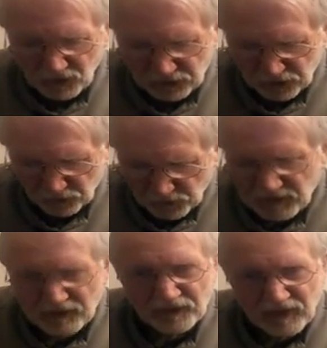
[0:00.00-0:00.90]
Do you
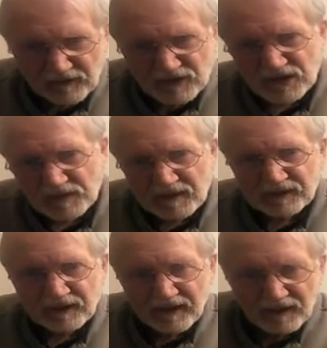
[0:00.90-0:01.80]
really think that she's been
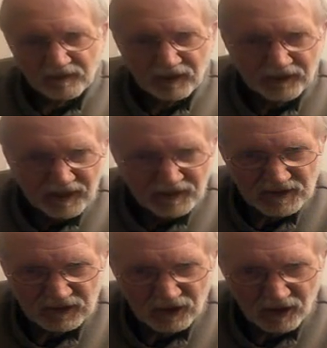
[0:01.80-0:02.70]
to heaven
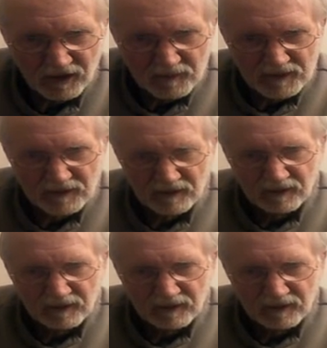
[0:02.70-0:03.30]
1,000 times?